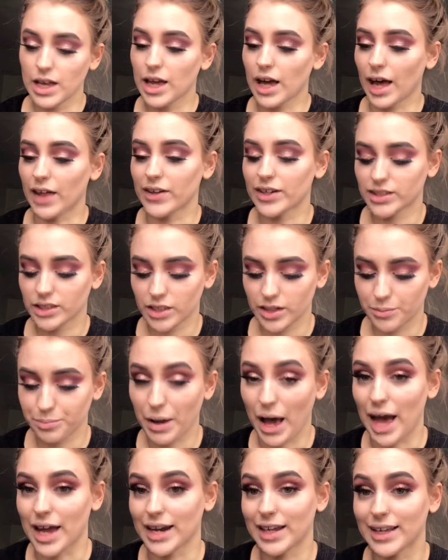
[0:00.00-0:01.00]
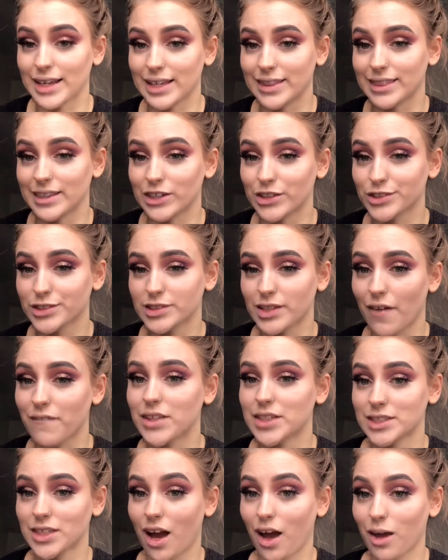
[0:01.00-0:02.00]
I like to pat it in there
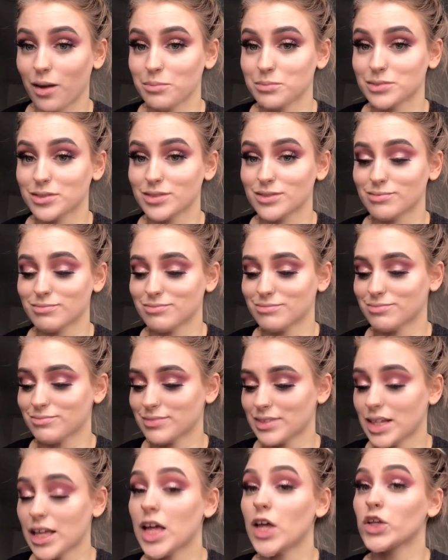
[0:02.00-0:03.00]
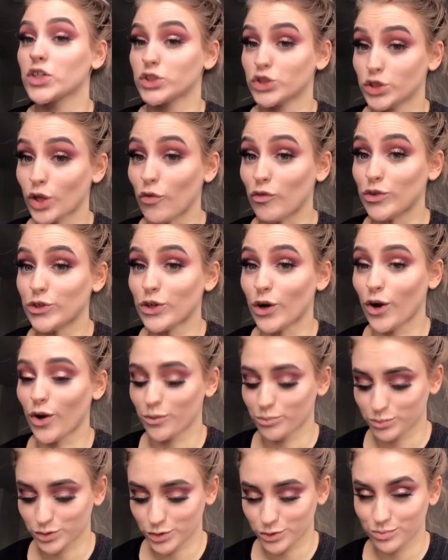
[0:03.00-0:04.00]
7 times. 7
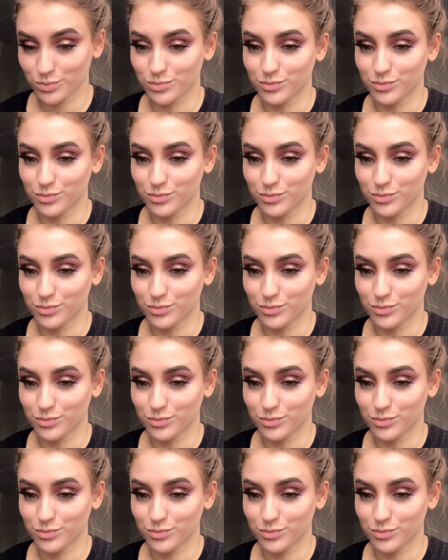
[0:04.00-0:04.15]
times.